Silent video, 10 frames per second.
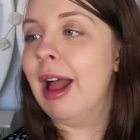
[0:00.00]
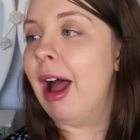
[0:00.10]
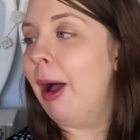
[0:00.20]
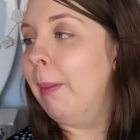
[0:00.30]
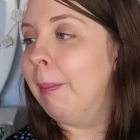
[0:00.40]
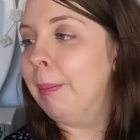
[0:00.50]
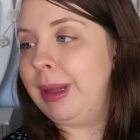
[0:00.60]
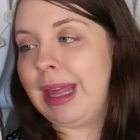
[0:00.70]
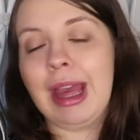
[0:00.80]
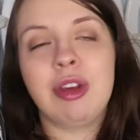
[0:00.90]

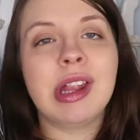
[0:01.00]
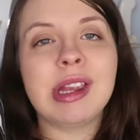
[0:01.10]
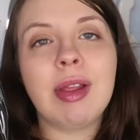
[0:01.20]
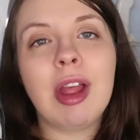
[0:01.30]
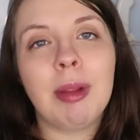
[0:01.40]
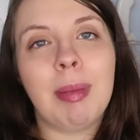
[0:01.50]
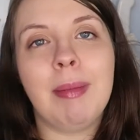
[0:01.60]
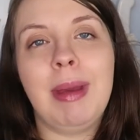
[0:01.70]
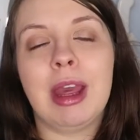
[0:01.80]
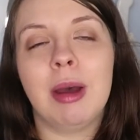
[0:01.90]
But yeah, just a little bit of
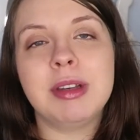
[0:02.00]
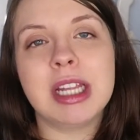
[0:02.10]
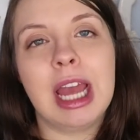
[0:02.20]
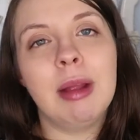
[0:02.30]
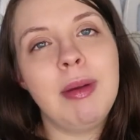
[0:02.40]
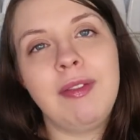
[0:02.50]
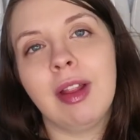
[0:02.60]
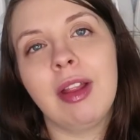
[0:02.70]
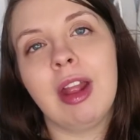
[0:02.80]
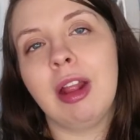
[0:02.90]
makeup to help me
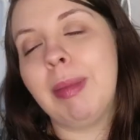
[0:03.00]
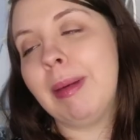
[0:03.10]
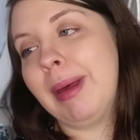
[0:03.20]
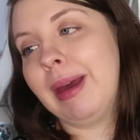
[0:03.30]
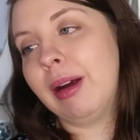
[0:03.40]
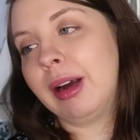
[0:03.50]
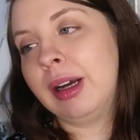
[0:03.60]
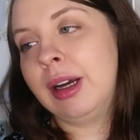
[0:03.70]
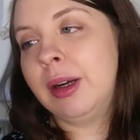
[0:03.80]
feel a little bit better.